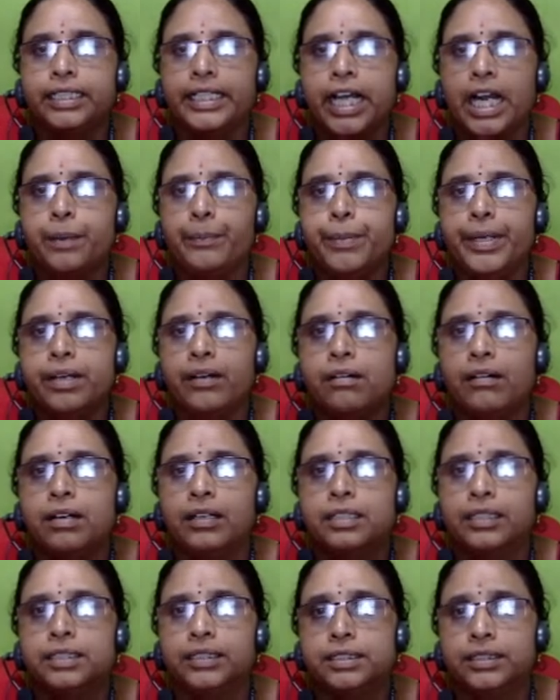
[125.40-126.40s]
can be
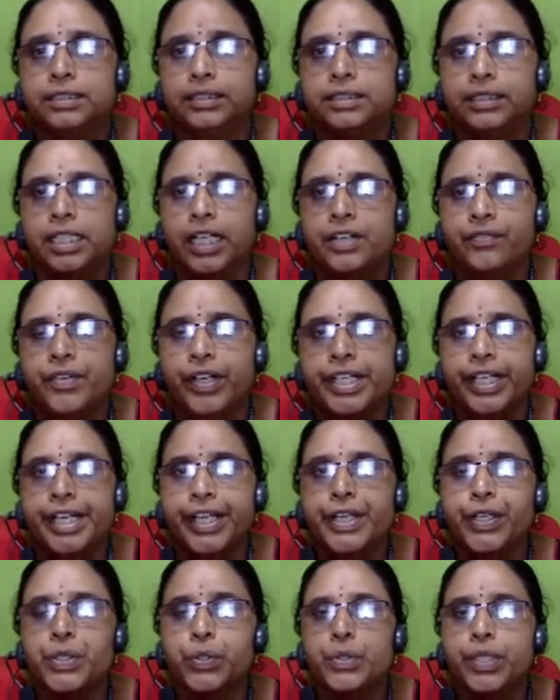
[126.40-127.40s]
converted
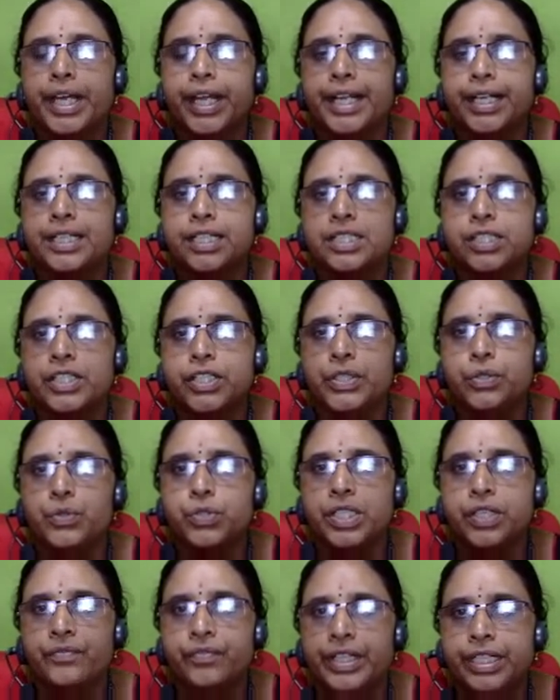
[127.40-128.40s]
into the electricity
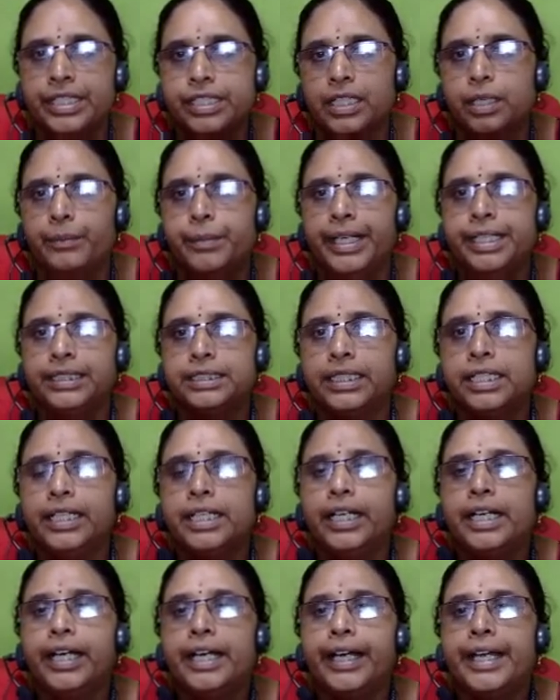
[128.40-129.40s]
using wind turbines.
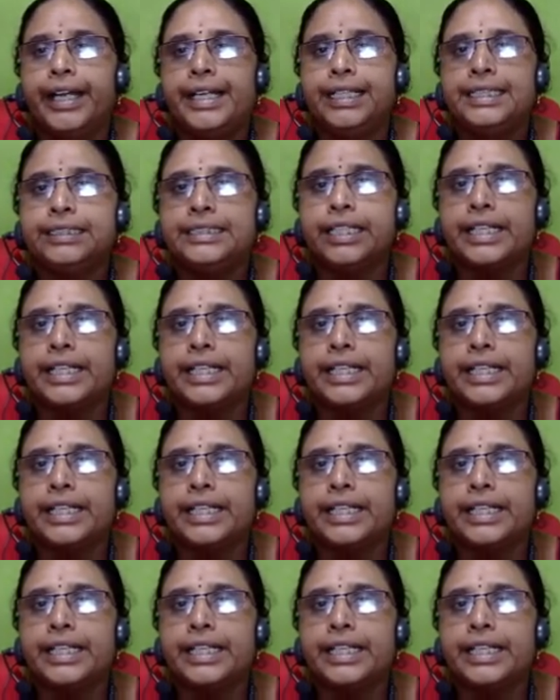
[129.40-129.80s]
It is the